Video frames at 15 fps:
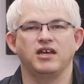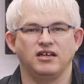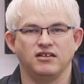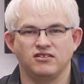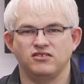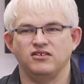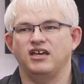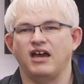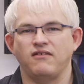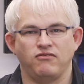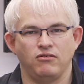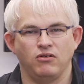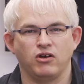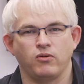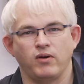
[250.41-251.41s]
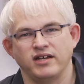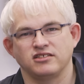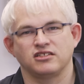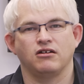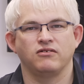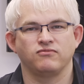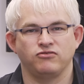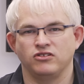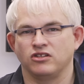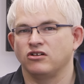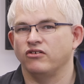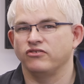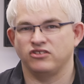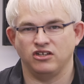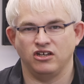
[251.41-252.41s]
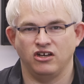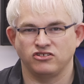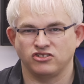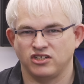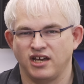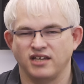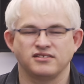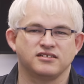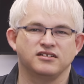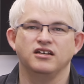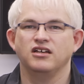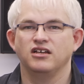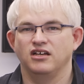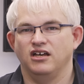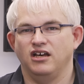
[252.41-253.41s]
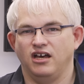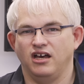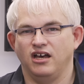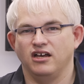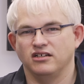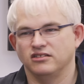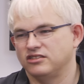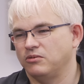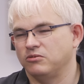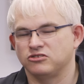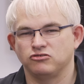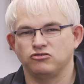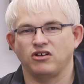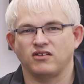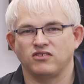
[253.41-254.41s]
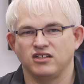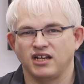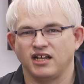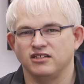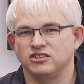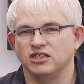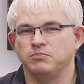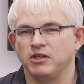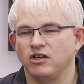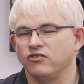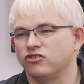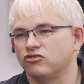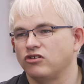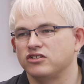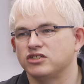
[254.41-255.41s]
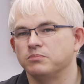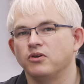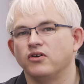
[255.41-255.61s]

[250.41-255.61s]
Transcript: It can see every request going through the concierge desk uh, and so on to drag the analogy beyond stretching